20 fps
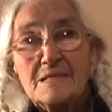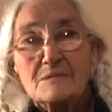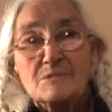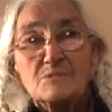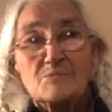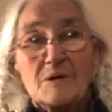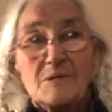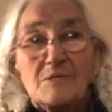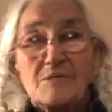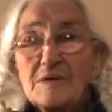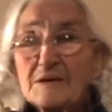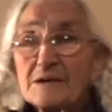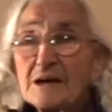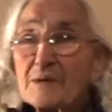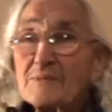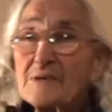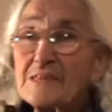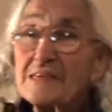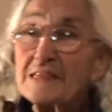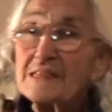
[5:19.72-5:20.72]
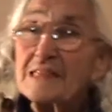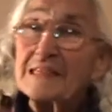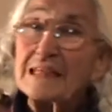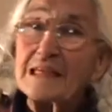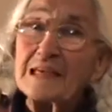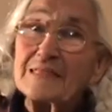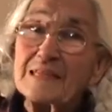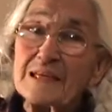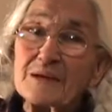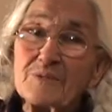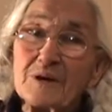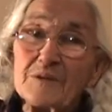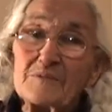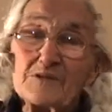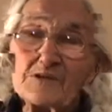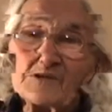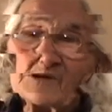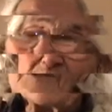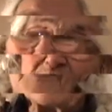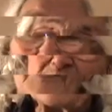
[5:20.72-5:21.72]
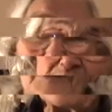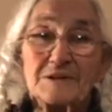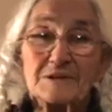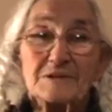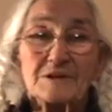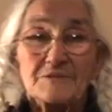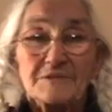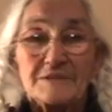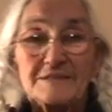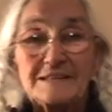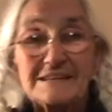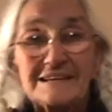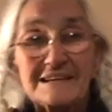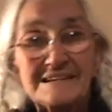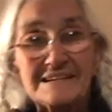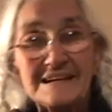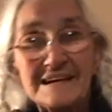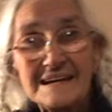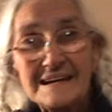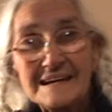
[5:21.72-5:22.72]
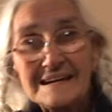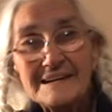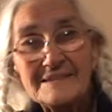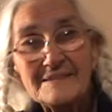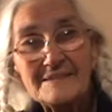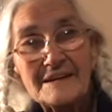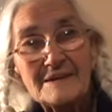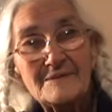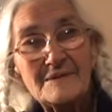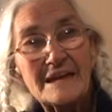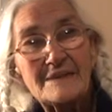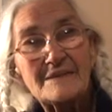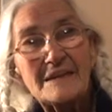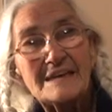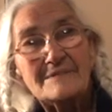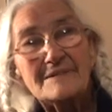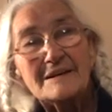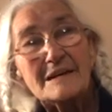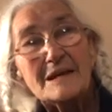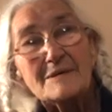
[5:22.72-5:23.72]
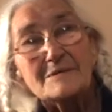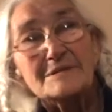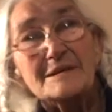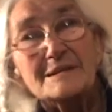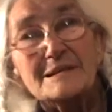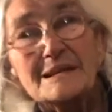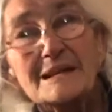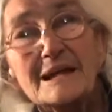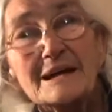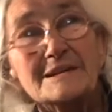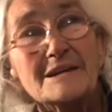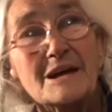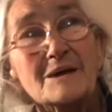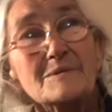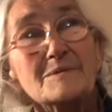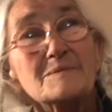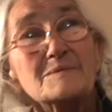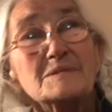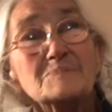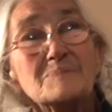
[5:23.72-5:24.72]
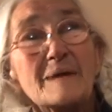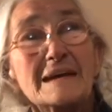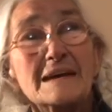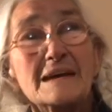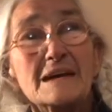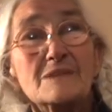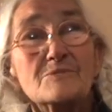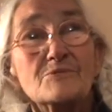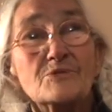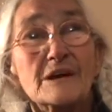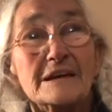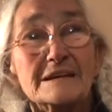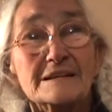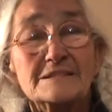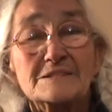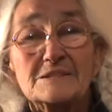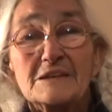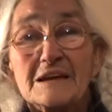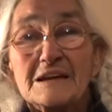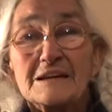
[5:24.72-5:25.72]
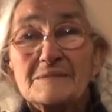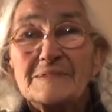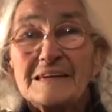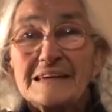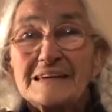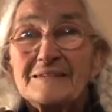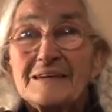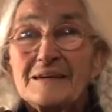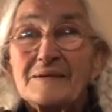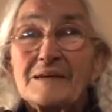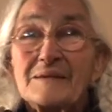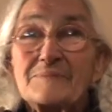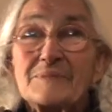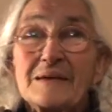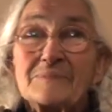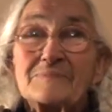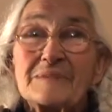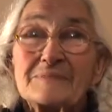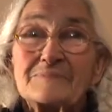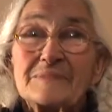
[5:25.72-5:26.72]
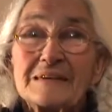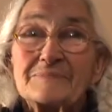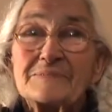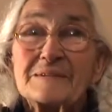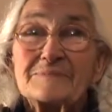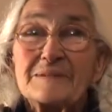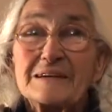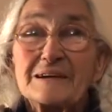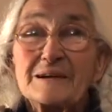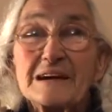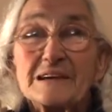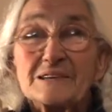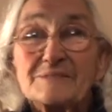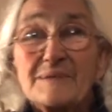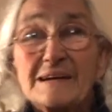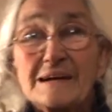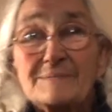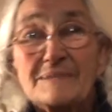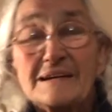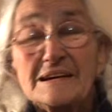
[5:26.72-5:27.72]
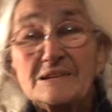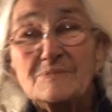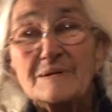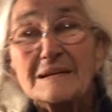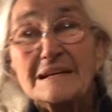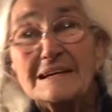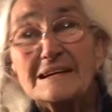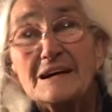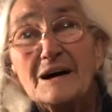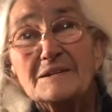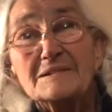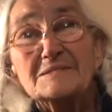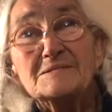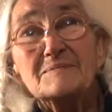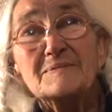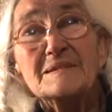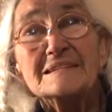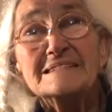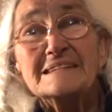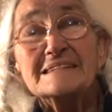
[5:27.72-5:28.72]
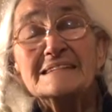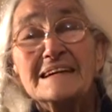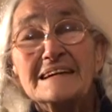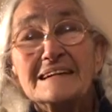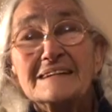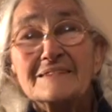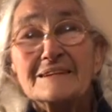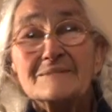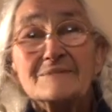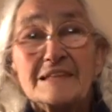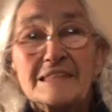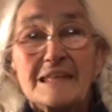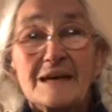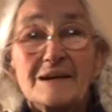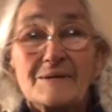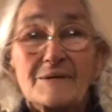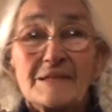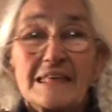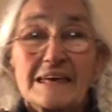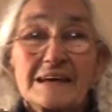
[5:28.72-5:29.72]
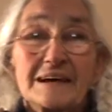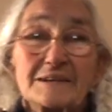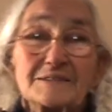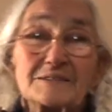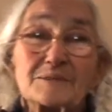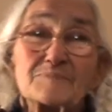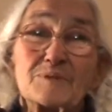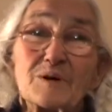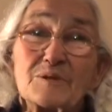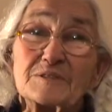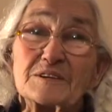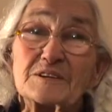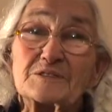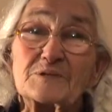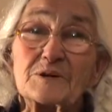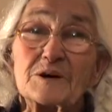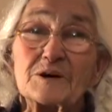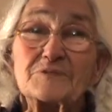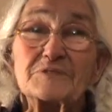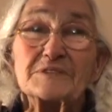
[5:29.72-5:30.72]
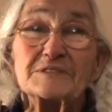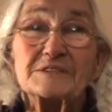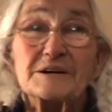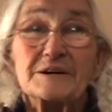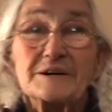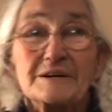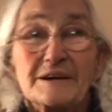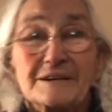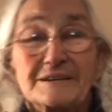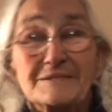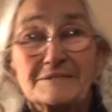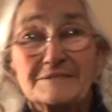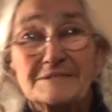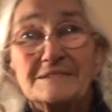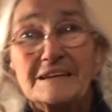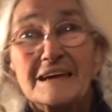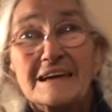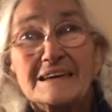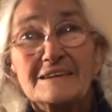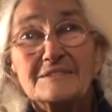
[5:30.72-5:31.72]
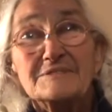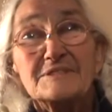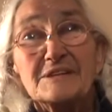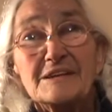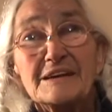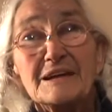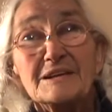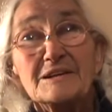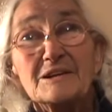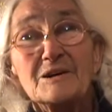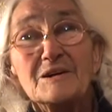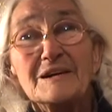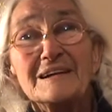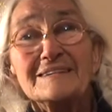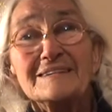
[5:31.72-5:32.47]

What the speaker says: There was one thing that they weren't very fond of when I was in the land I was making bricks. Because when it got when they got to more than 12 foot high, I used to get